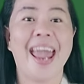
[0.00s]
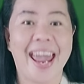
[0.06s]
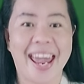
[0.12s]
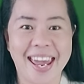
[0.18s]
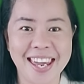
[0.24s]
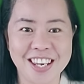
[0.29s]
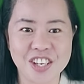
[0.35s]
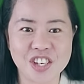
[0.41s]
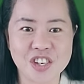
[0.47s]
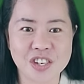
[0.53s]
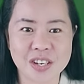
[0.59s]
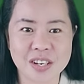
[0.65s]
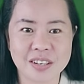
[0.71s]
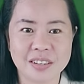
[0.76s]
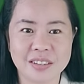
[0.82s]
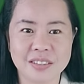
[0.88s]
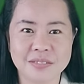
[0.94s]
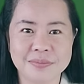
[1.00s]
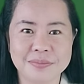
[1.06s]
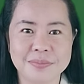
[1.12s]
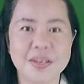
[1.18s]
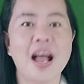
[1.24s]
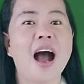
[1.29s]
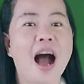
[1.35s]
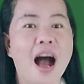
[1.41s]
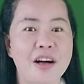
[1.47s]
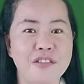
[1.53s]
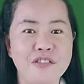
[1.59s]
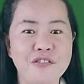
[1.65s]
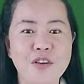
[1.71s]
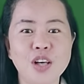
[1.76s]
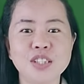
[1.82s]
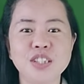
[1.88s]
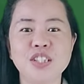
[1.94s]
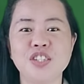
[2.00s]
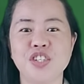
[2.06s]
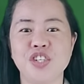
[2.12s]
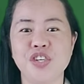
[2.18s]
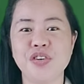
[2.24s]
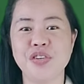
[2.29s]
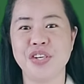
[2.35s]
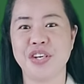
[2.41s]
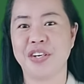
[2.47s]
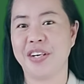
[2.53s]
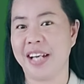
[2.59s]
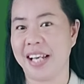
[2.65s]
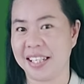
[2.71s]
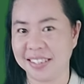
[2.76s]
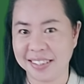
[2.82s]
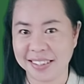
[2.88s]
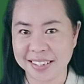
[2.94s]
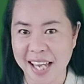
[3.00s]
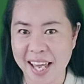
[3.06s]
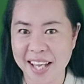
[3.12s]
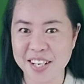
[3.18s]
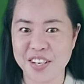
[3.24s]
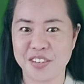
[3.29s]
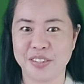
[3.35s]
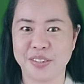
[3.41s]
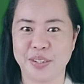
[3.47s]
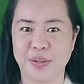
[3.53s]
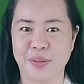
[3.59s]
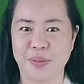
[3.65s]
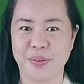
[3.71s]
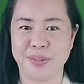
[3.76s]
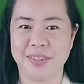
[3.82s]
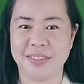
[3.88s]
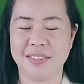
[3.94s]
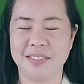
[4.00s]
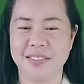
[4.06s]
Age. Alfonso Jr. is 10 years old.